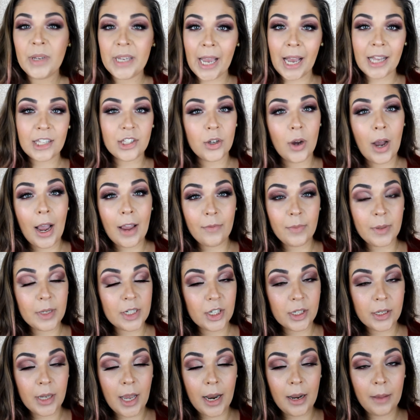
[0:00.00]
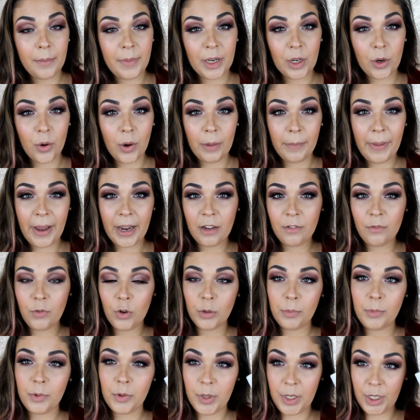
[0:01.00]
But yeah, so I've just kind of been going back and
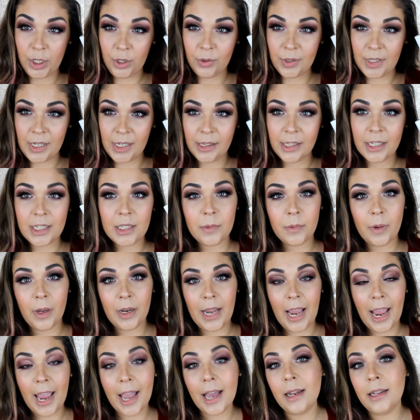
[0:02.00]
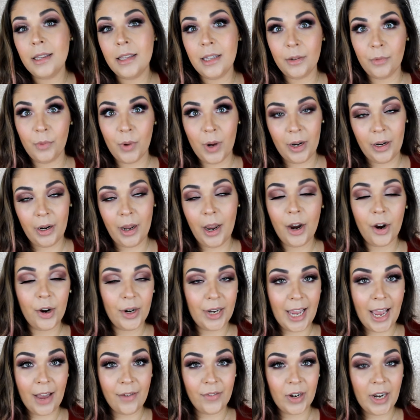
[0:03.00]
forth between using this one and the one I
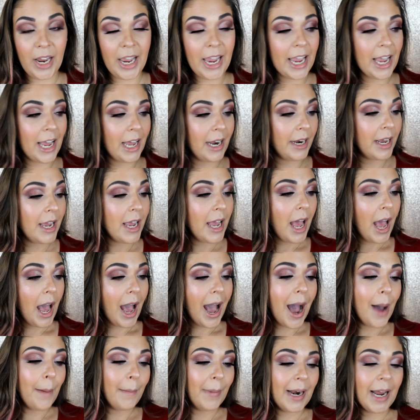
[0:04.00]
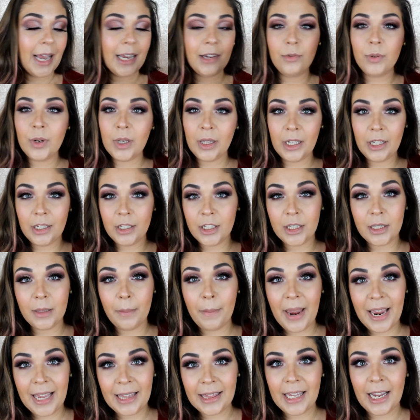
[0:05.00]
already have on hand, um, and I really, the
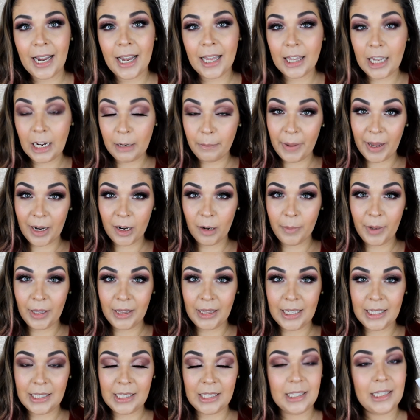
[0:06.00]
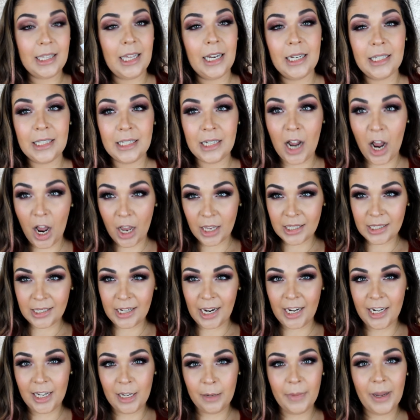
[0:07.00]
main thing I like better about this is that it's not
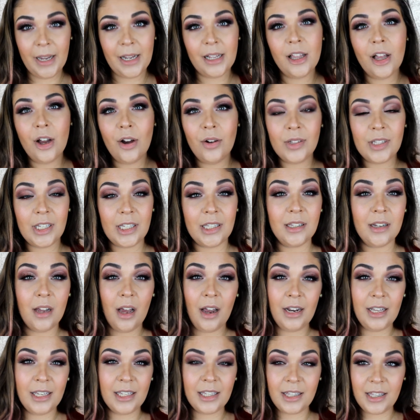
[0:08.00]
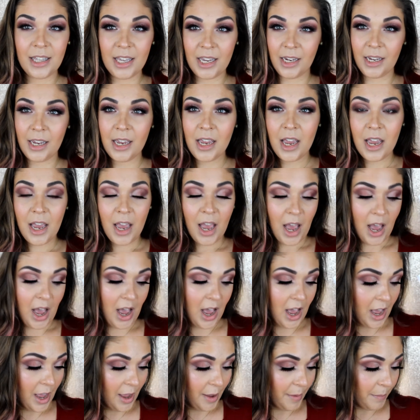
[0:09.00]
staining my clothes, it's not as thick,
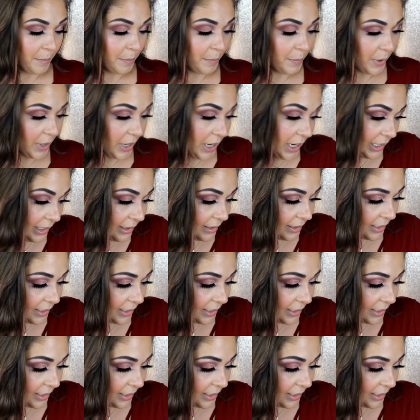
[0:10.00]
um, but